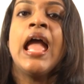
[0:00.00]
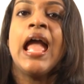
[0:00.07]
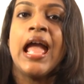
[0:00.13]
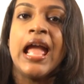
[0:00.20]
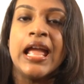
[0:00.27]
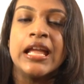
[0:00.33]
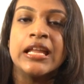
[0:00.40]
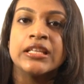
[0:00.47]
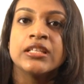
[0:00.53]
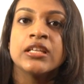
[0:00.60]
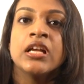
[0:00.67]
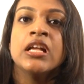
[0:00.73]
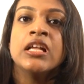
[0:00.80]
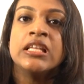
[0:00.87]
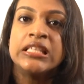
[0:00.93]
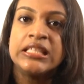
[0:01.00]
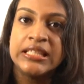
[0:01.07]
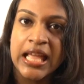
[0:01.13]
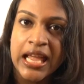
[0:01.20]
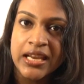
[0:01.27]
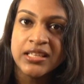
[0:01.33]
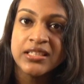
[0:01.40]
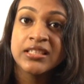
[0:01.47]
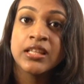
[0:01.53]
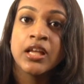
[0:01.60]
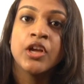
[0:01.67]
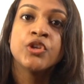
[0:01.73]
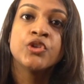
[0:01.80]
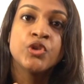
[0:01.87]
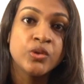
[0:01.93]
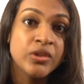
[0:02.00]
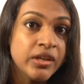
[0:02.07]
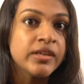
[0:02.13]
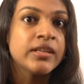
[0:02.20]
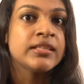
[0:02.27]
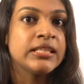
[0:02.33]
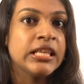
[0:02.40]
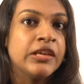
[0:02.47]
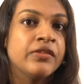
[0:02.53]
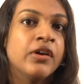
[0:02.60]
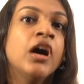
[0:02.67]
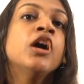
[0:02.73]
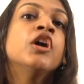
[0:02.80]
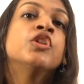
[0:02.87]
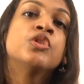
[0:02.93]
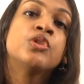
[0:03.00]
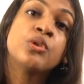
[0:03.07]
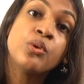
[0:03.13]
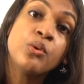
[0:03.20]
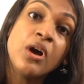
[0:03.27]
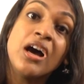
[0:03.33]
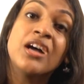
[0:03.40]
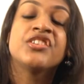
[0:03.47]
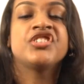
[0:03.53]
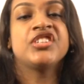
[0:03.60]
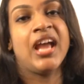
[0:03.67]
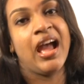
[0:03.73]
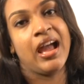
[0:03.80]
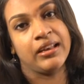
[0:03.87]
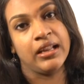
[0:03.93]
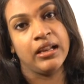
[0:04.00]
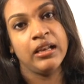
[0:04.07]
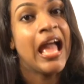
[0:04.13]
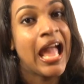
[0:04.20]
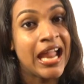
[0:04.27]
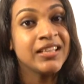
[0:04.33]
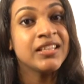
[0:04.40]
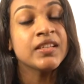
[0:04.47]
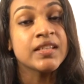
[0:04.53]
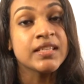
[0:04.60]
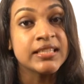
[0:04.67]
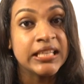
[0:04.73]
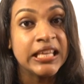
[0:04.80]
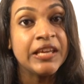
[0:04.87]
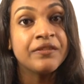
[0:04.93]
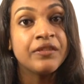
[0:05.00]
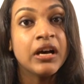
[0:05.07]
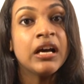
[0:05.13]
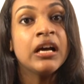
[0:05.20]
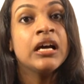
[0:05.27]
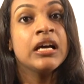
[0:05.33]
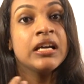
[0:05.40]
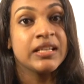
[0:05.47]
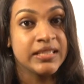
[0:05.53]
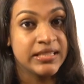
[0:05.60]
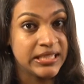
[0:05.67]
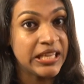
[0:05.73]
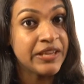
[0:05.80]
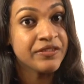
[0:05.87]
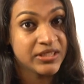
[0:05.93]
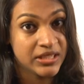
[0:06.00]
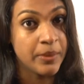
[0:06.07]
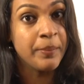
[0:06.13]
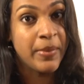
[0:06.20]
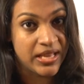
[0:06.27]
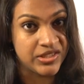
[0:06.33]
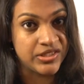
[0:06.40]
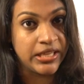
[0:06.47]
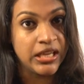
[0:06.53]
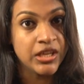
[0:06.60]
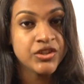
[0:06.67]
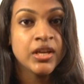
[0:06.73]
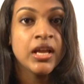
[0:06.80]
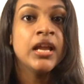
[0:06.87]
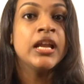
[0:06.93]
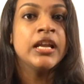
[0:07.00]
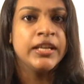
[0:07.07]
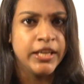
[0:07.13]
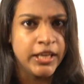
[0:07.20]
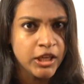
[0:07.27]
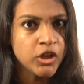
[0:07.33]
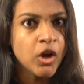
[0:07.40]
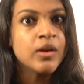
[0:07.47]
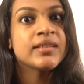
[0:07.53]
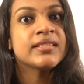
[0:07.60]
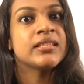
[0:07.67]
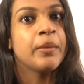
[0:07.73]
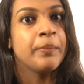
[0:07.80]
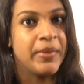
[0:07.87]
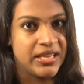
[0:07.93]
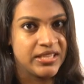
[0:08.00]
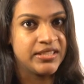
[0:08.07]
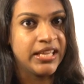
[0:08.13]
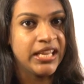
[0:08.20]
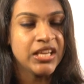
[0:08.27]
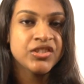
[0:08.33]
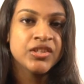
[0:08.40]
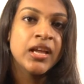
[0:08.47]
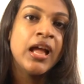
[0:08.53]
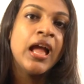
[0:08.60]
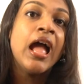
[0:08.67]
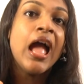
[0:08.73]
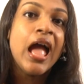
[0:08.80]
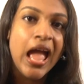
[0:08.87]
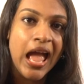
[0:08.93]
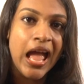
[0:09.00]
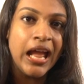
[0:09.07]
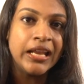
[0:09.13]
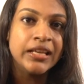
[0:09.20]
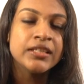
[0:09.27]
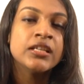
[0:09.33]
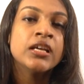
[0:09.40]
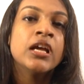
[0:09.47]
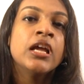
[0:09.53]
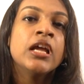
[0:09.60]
and sends to the receiver through a channel, and the receiver receives the message, decodes the message and